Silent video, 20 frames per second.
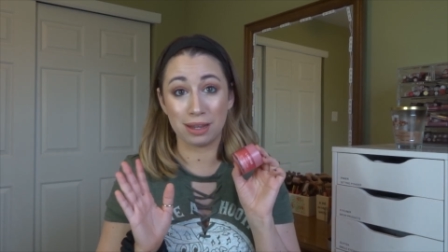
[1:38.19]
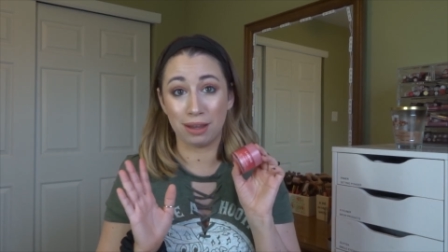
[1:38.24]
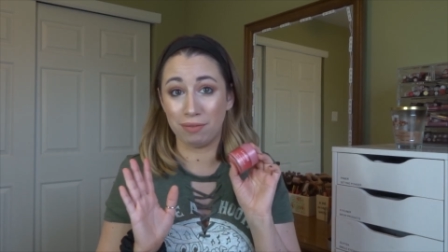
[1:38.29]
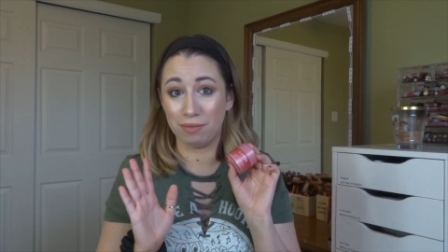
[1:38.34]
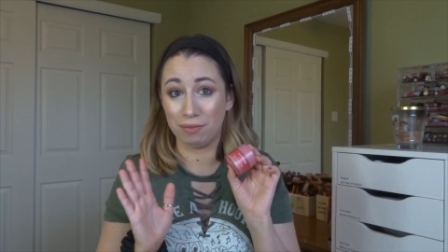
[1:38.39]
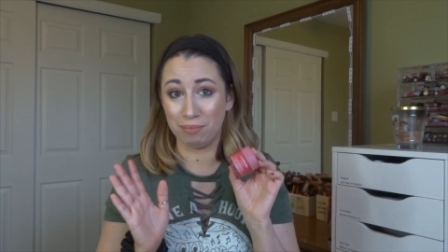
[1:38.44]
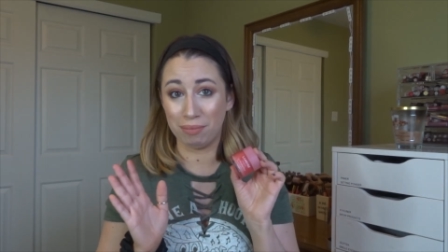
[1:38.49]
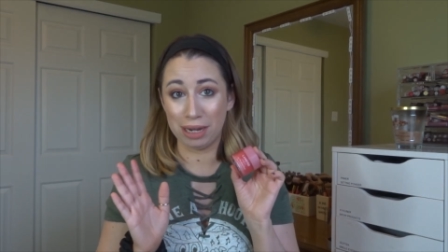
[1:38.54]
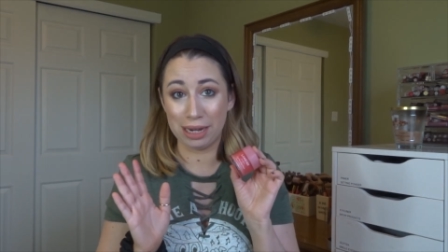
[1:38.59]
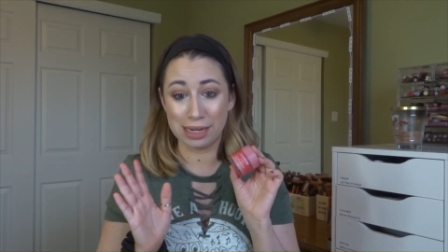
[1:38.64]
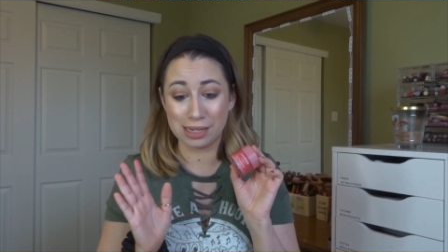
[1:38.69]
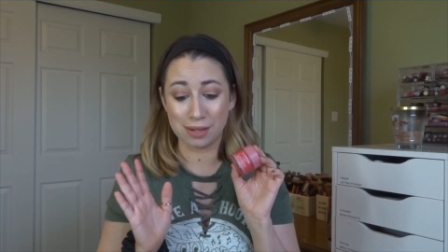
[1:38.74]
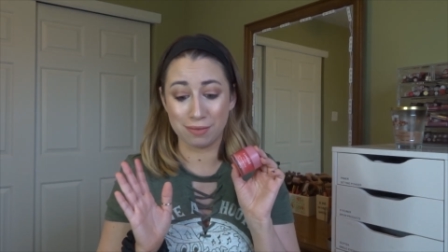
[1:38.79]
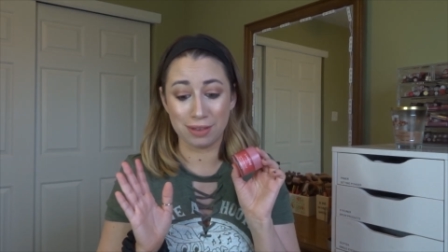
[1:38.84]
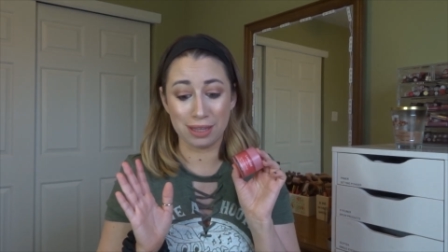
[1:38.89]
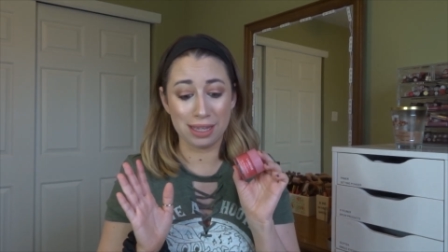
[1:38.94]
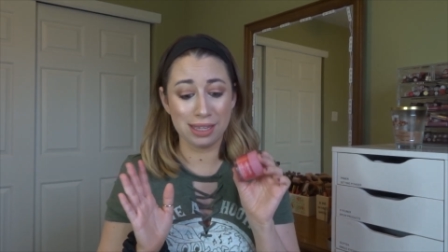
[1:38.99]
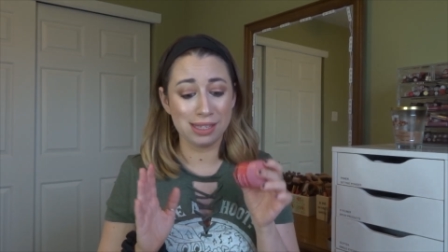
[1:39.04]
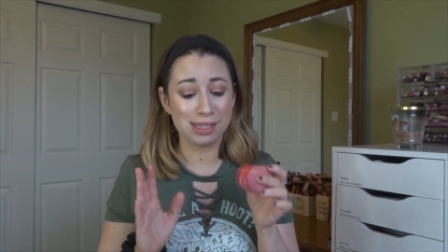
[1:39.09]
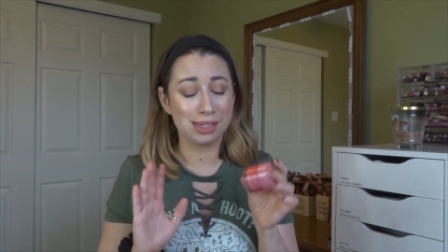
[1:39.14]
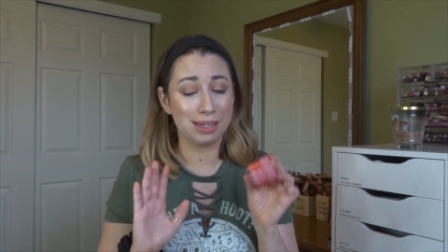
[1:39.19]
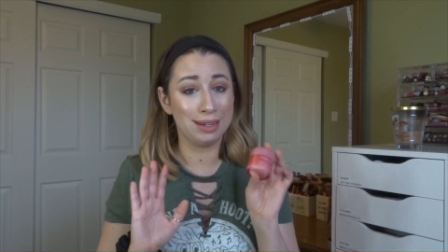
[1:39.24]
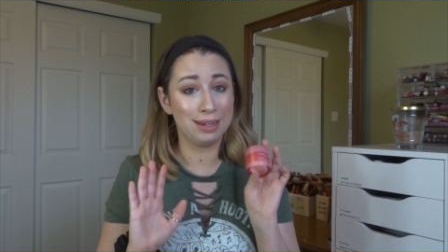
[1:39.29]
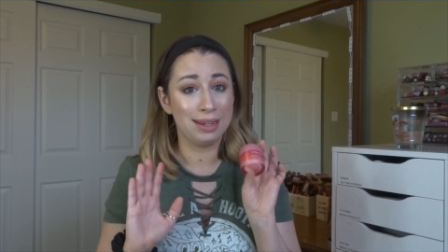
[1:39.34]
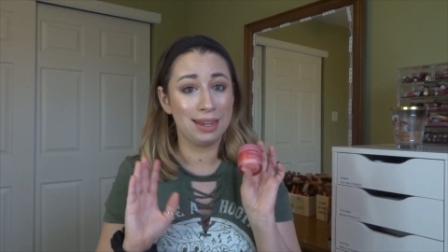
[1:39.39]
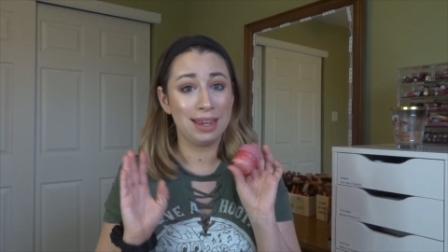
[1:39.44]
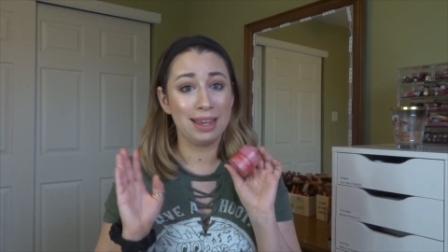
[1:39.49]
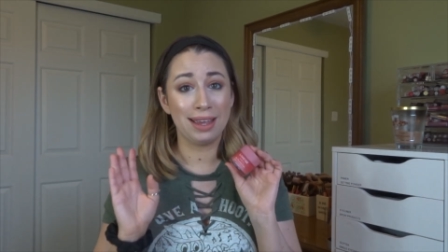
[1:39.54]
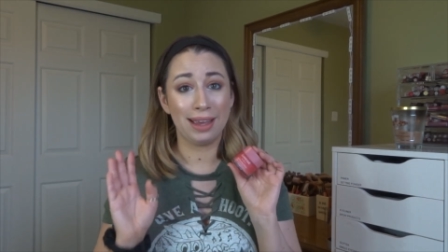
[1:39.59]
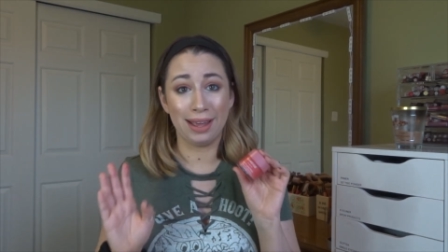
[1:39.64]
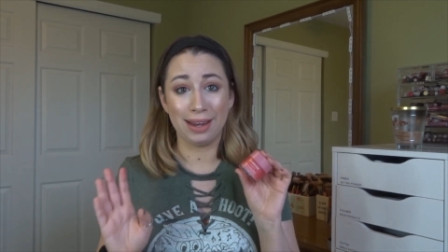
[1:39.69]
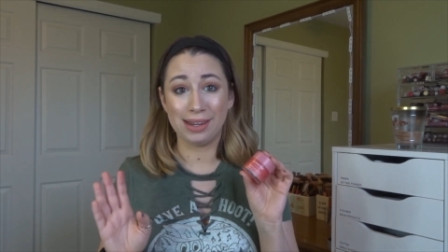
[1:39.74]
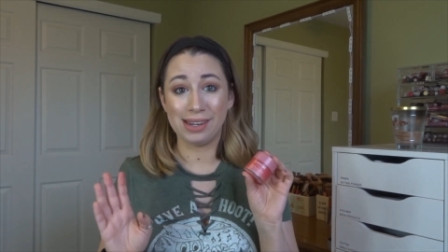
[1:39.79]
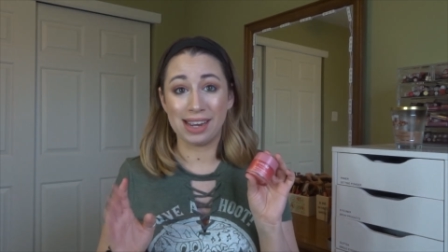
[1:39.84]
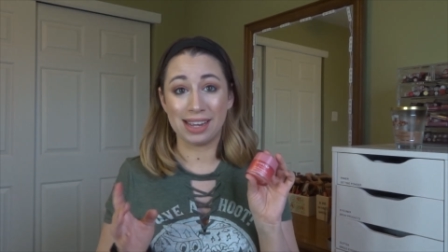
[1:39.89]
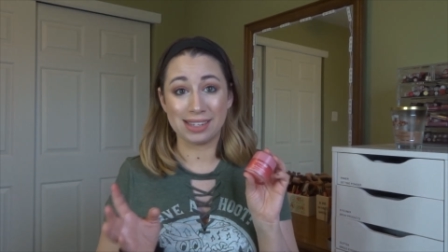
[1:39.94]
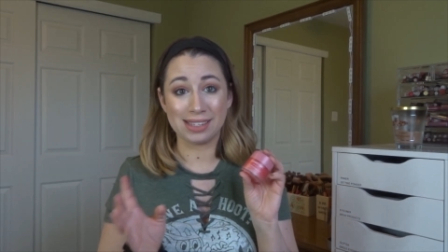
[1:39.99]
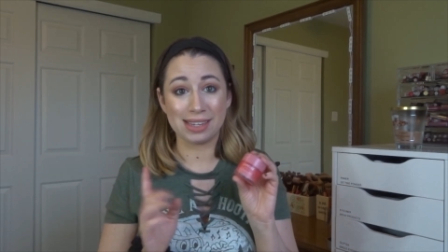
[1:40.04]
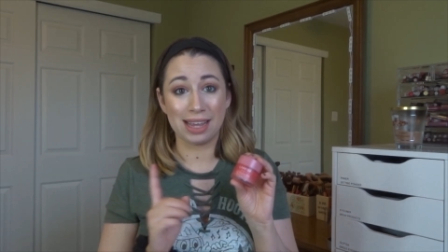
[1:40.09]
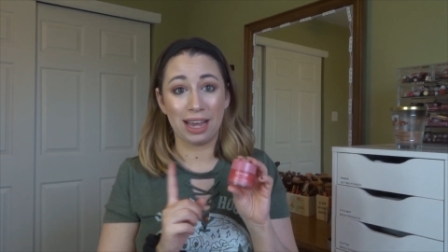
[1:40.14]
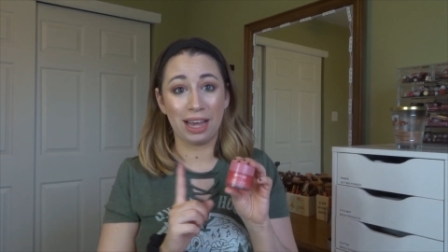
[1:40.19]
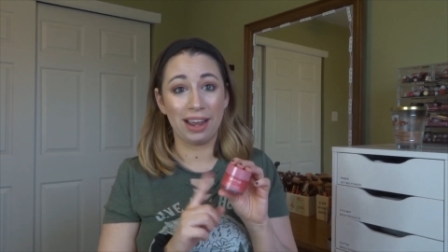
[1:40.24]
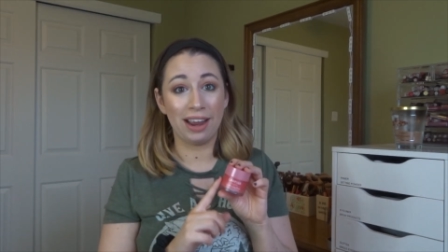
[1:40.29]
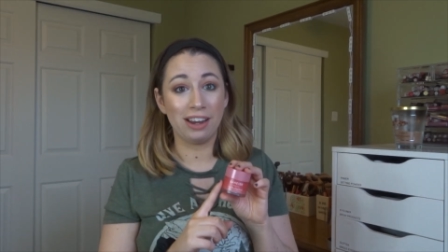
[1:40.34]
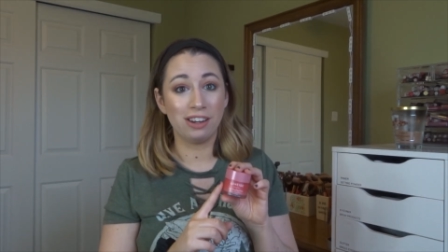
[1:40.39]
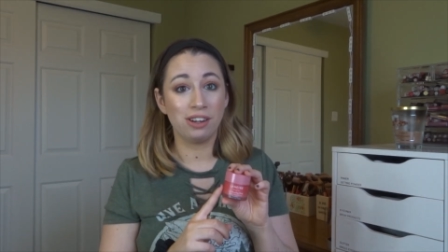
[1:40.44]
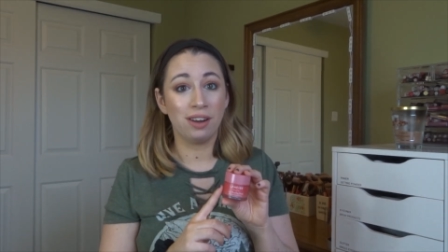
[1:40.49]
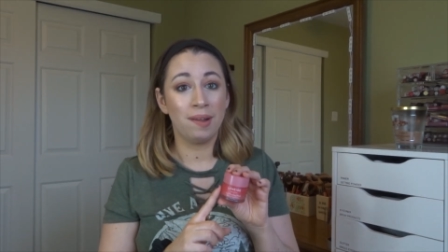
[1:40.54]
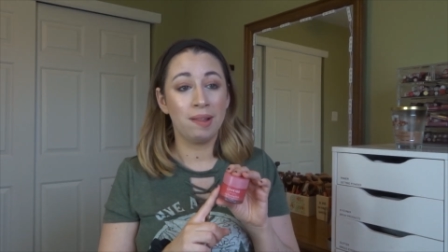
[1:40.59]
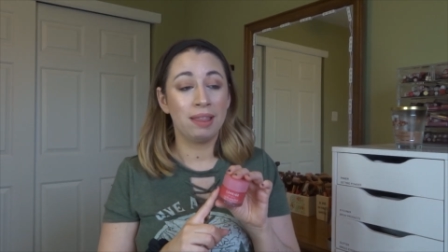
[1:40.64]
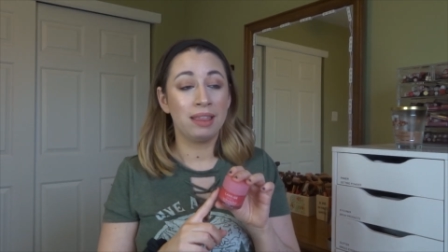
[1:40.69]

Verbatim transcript: of minis of this. And yes, I